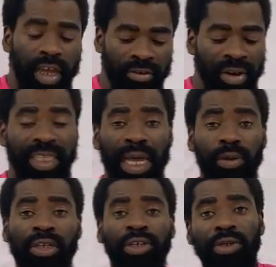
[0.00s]
the tricks
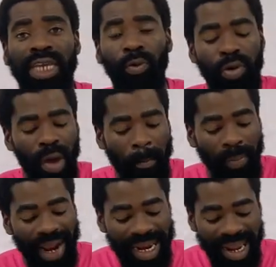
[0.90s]
I'll teach you here, when you
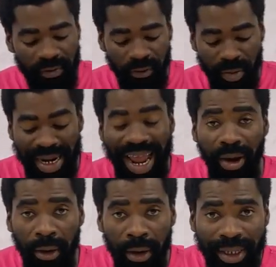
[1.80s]
apply them from
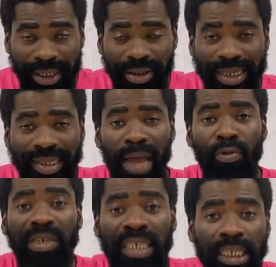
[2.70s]
now to the
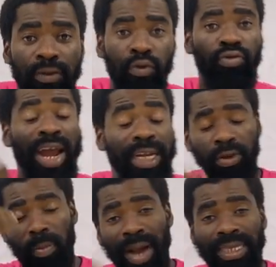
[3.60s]
time you sit to write
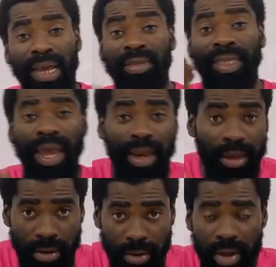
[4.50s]
your maths, I'm
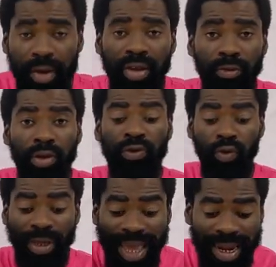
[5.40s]
telling you, we are going
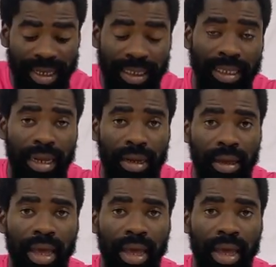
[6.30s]
to get this thing.